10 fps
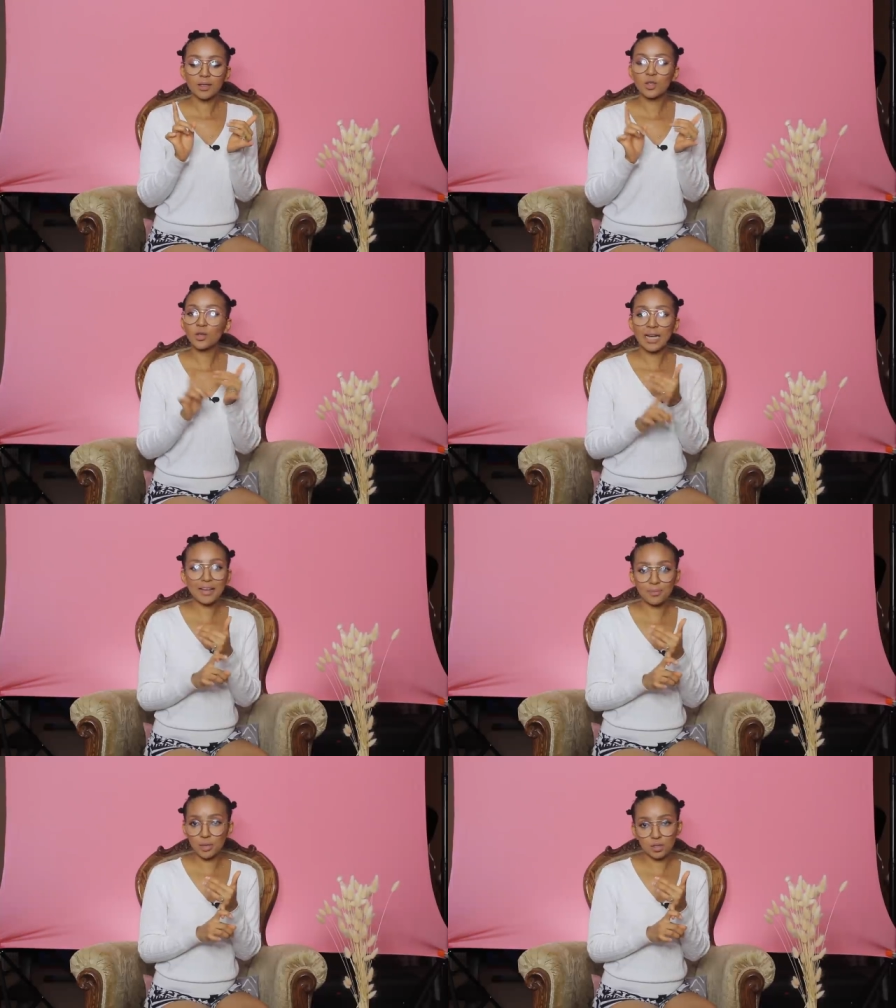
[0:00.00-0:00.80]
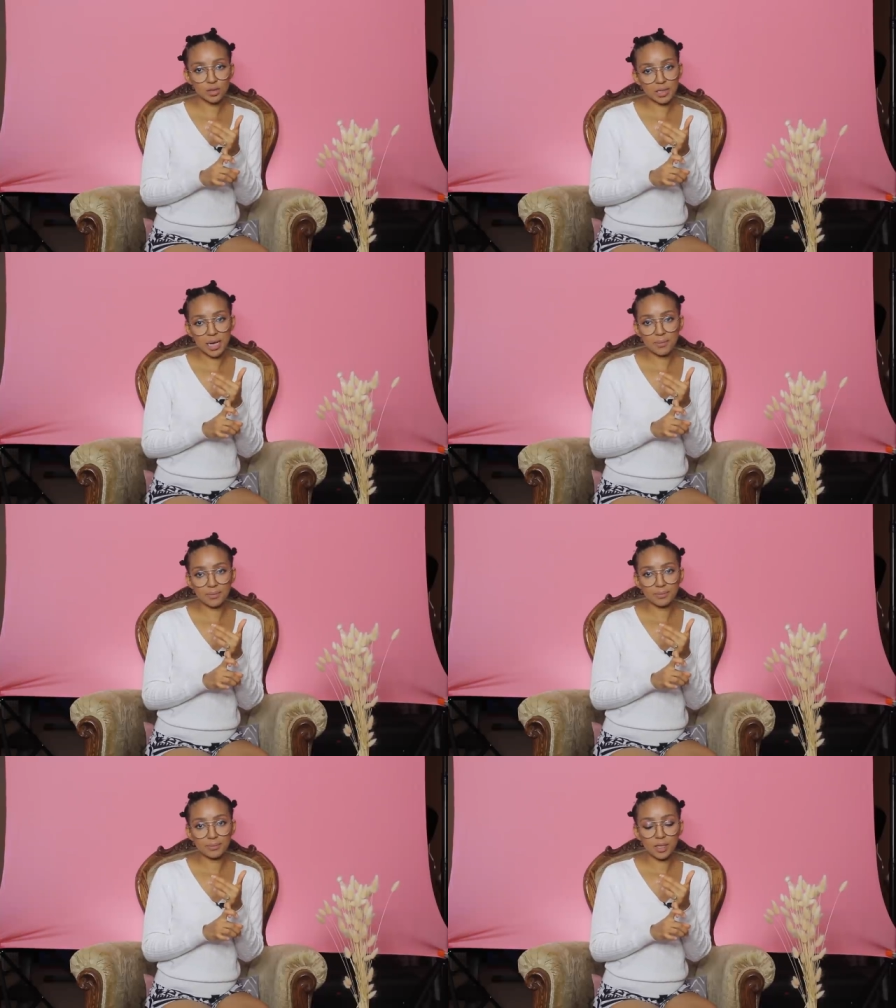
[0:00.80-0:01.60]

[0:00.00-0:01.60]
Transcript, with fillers: you don't have personal time.